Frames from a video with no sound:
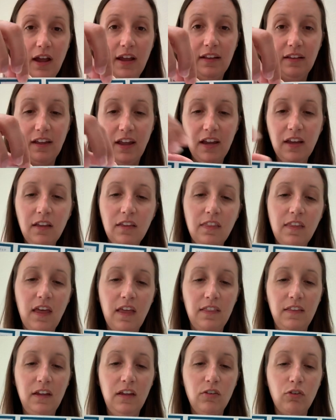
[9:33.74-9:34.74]
I like
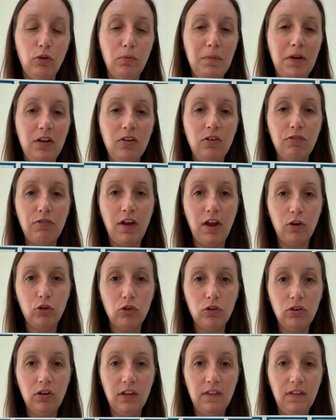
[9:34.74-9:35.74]
that these are
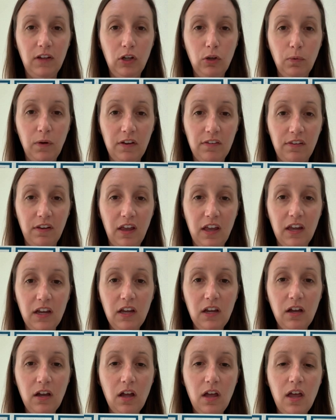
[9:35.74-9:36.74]
manufactured in the
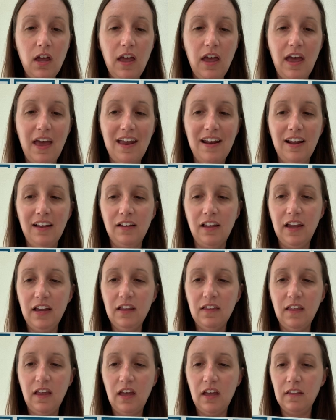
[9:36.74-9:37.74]
USA, and I
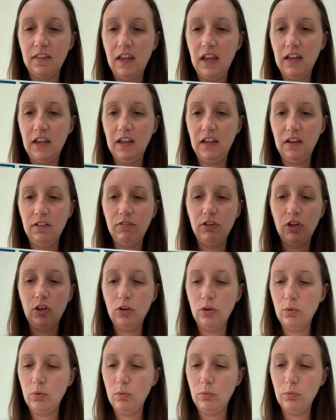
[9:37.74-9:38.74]
like that they give
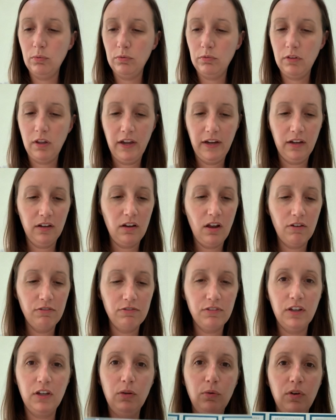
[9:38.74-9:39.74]
you like enough
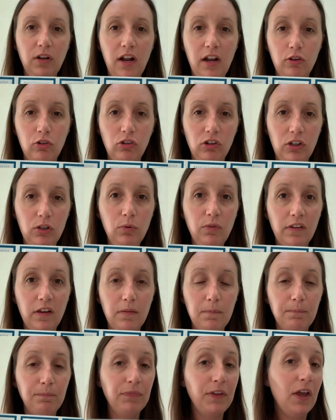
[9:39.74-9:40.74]
that you can actually use it.
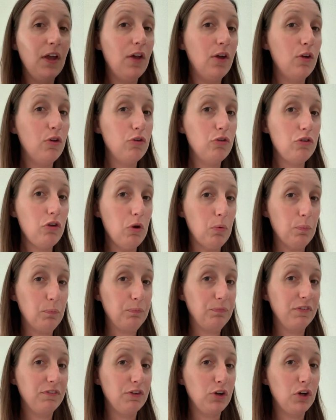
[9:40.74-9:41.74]
So
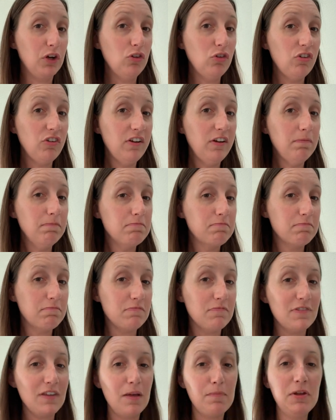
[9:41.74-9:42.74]
if you're interested,
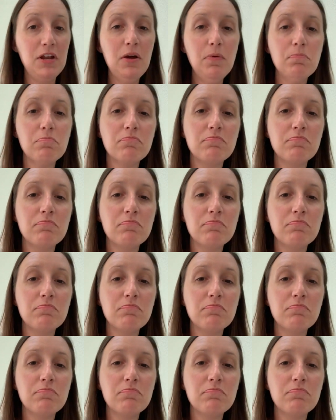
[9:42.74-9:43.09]
let me know.